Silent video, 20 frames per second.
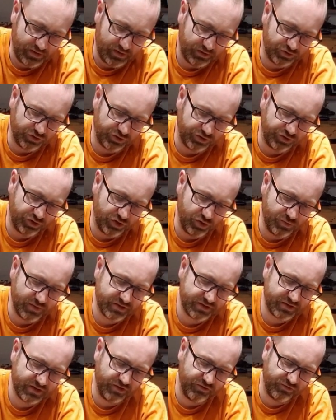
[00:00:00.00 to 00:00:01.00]
just shoot
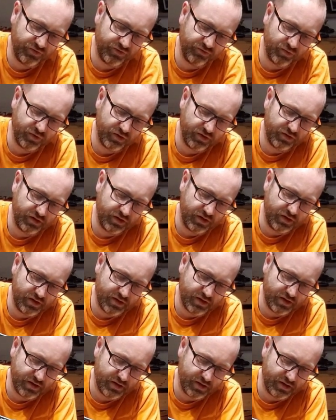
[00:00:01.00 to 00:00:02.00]
myself with one of
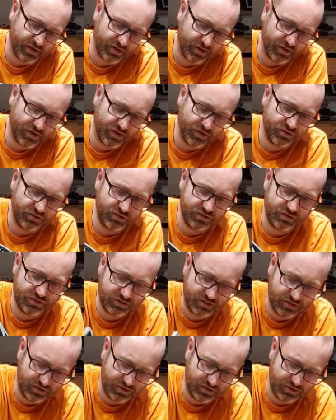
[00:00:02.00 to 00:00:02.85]
the guns,